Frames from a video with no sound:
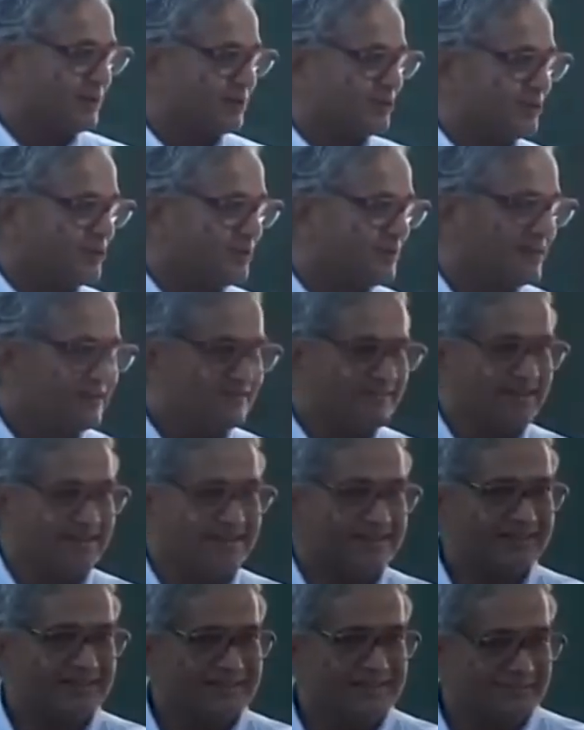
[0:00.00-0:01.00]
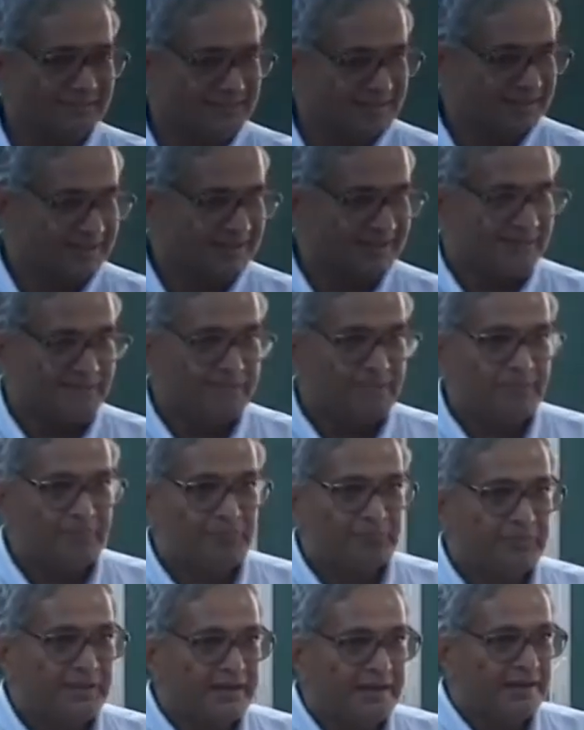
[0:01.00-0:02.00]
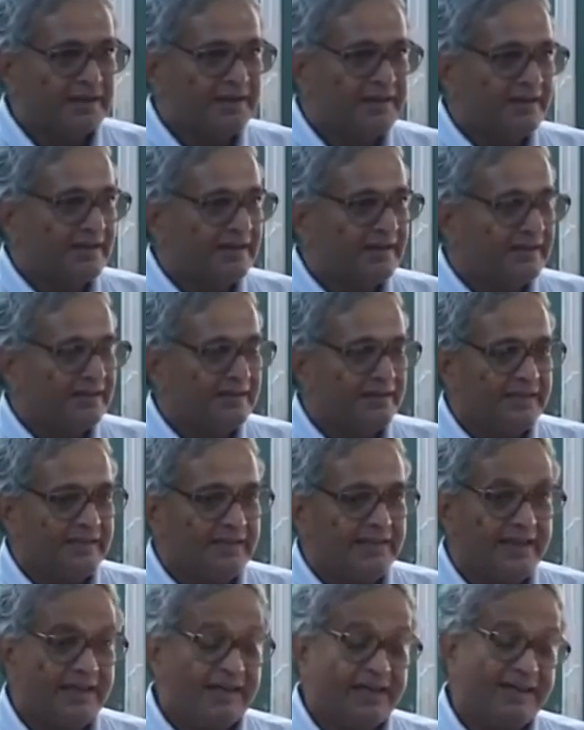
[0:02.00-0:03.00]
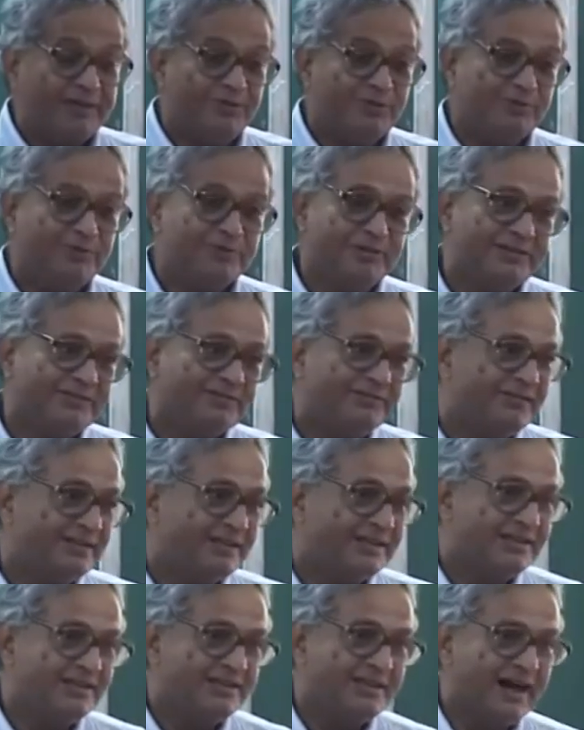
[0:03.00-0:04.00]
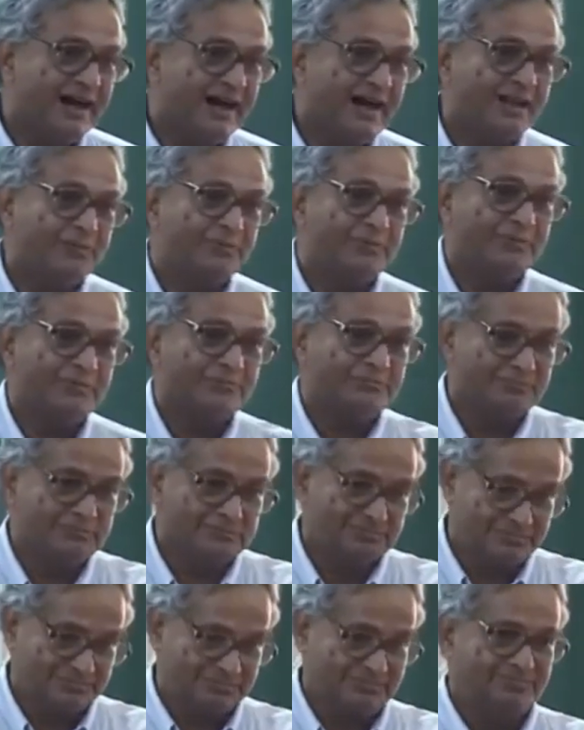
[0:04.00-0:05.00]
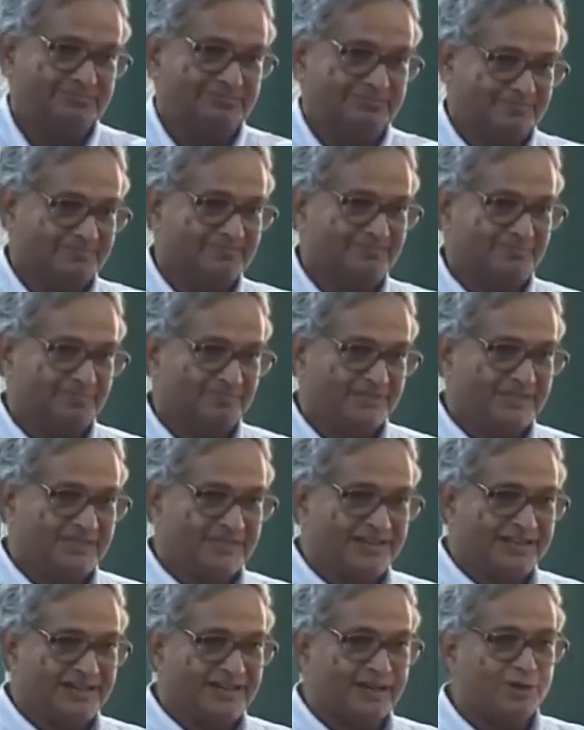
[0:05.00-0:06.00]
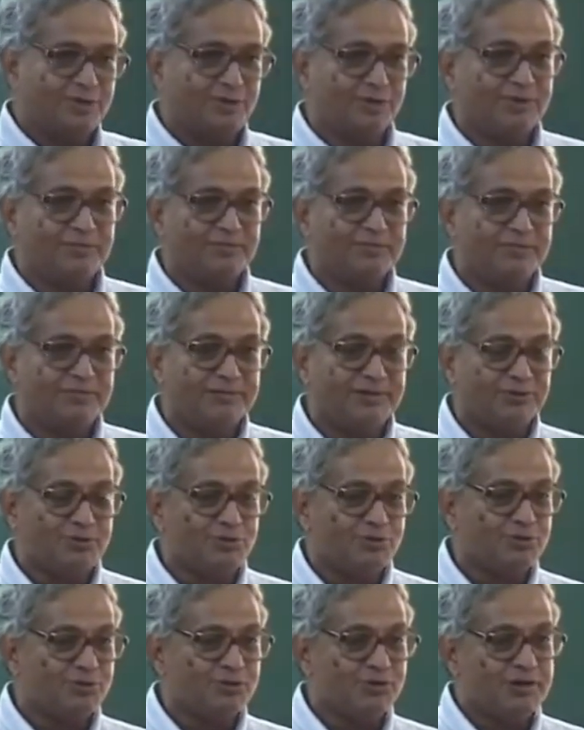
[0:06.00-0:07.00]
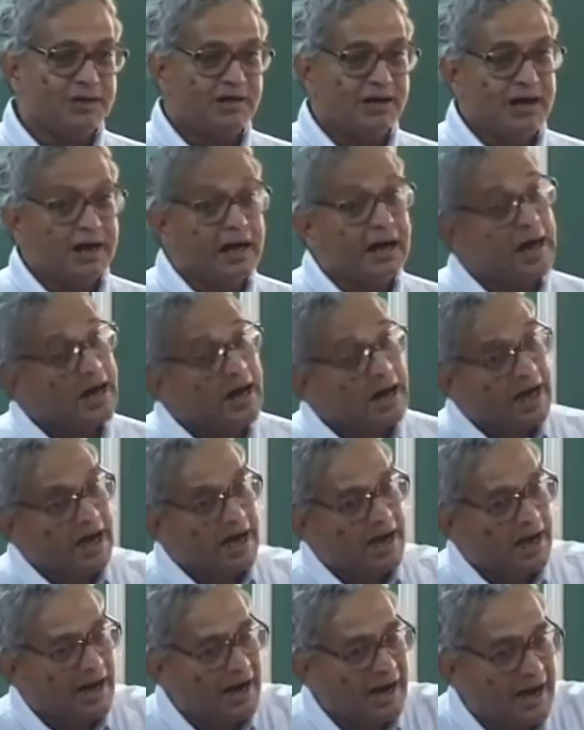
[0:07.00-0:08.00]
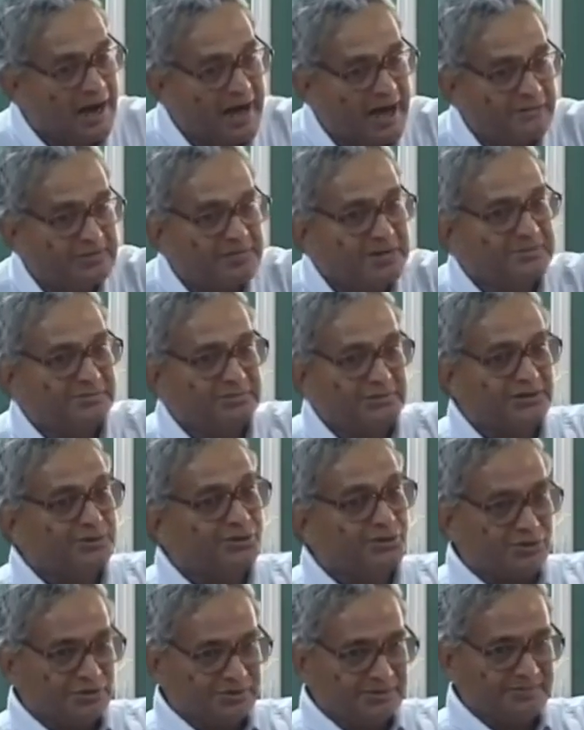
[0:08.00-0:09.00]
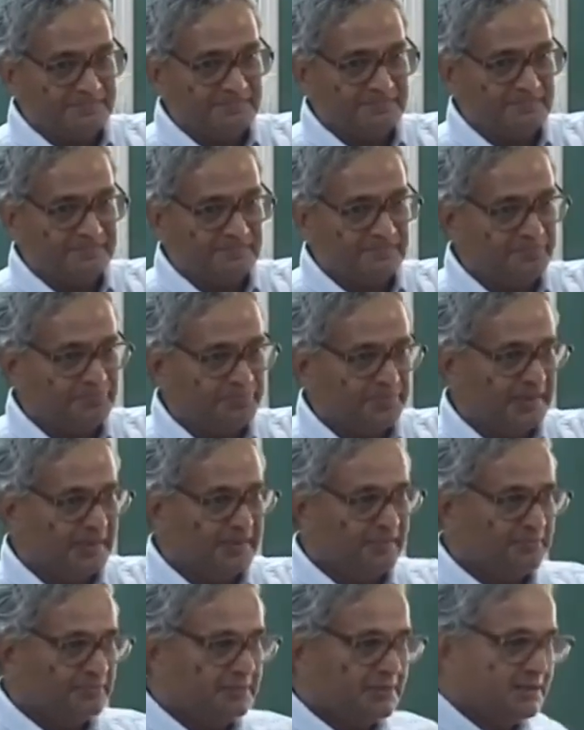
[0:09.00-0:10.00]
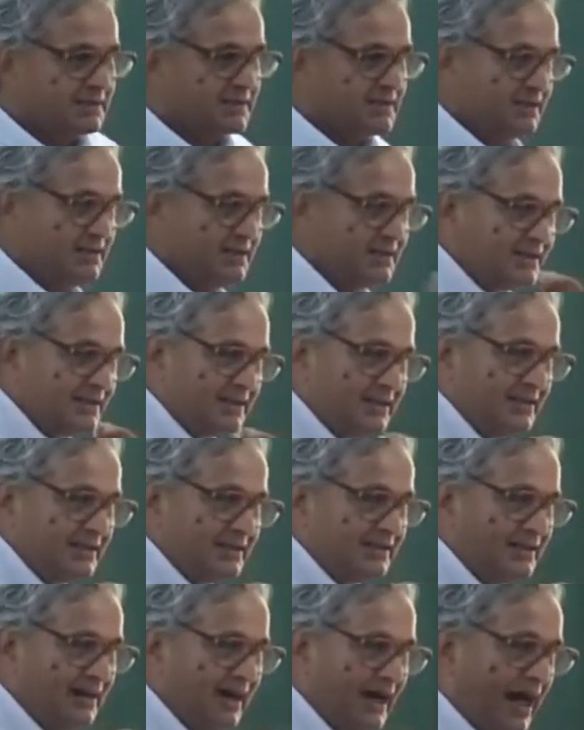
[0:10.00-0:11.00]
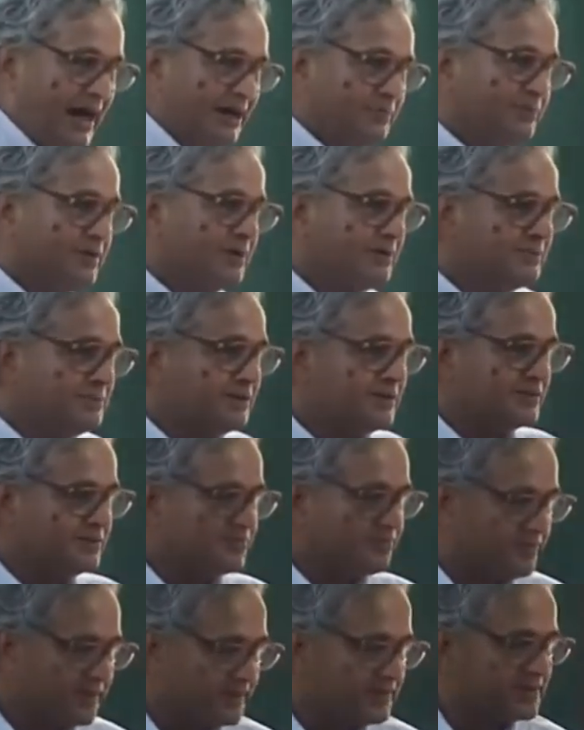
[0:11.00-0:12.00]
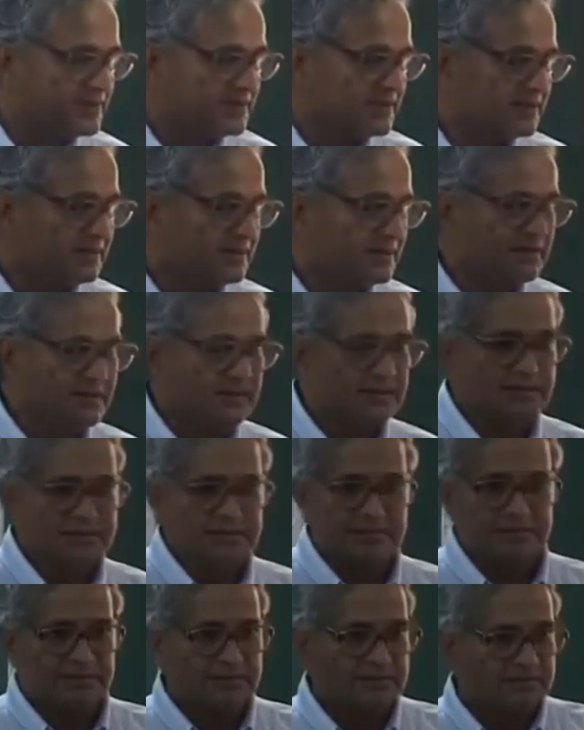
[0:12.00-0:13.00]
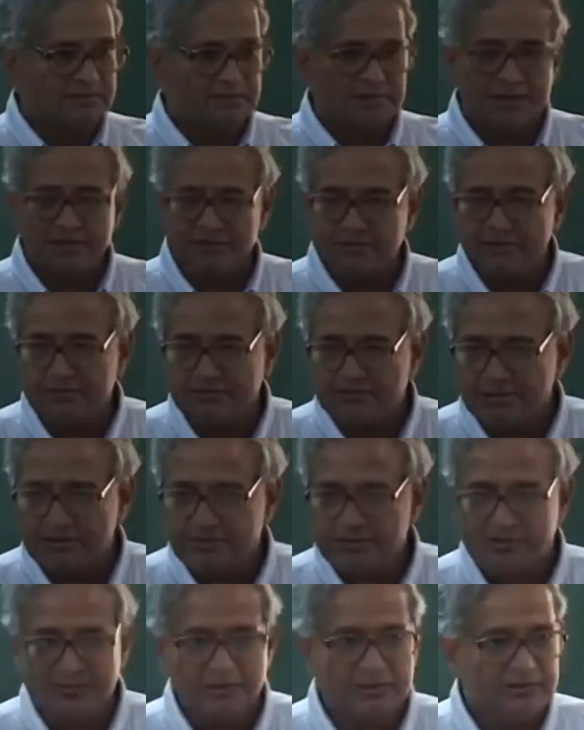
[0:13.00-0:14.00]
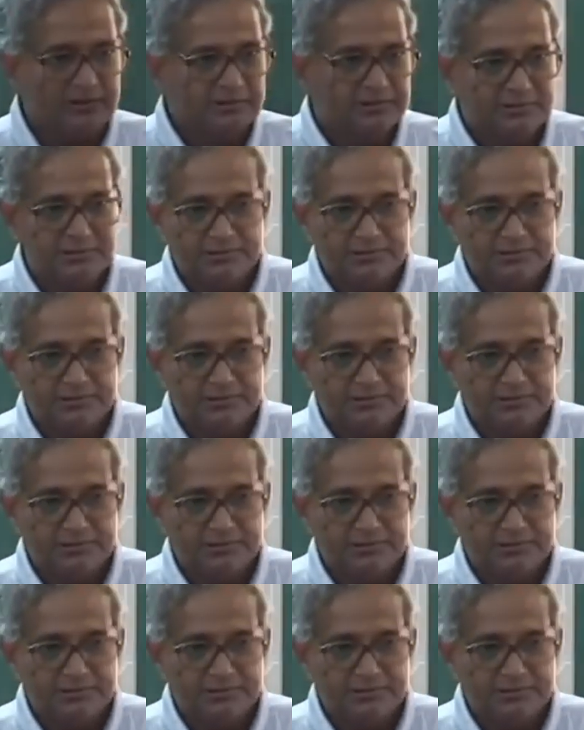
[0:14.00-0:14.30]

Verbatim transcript: micro air vehicle everything, there you may vary the RPM. See the control may be through RPM control, but here RPM is fixed, what you have control